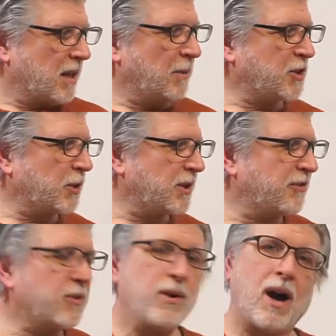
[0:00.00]
Let me show you a
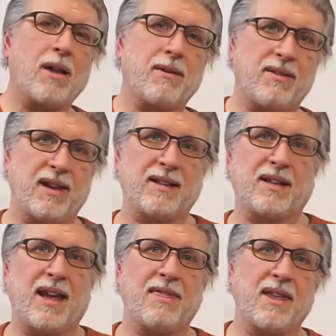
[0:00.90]
few other things
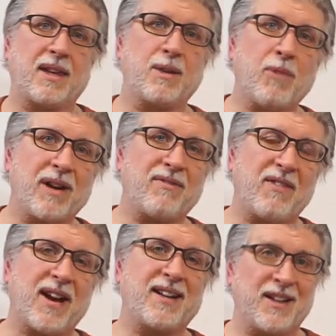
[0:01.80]
I think you might
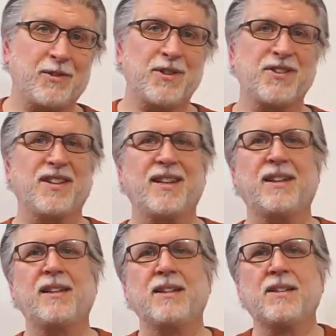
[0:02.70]
find interesting
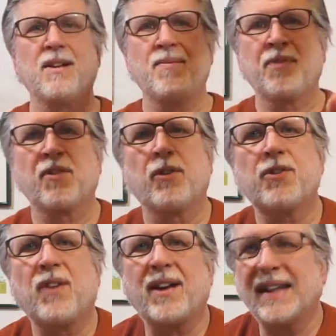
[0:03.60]
in this.
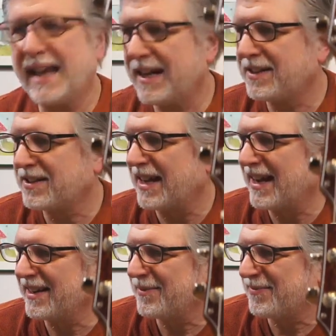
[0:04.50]
First of all, on the
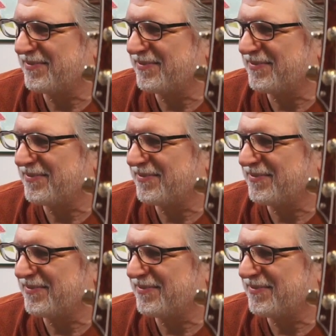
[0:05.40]
headstock,